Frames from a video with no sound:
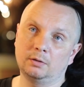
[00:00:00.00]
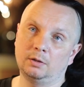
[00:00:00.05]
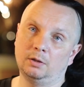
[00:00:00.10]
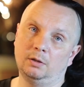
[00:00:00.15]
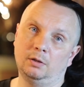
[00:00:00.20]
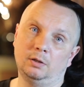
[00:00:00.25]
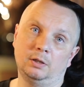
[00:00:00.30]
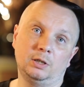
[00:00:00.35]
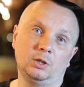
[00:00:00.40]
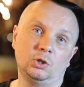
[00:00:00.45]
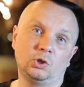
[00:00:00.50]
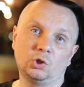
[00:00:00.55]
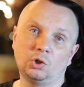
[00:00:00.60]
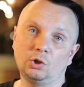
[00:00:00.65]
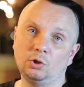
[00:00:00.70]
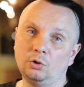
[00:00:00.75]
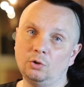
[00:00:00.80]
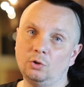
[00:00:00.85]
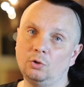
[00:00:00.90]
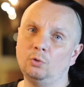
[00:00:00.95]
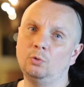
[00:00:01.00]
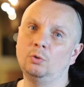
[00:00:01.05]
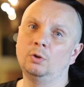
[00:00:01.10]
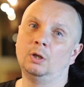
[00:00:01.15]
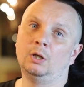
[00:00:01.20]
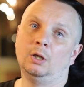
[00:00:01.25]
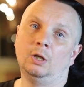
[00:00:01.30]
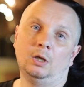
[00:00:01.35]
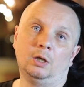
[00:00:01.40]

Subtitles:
32,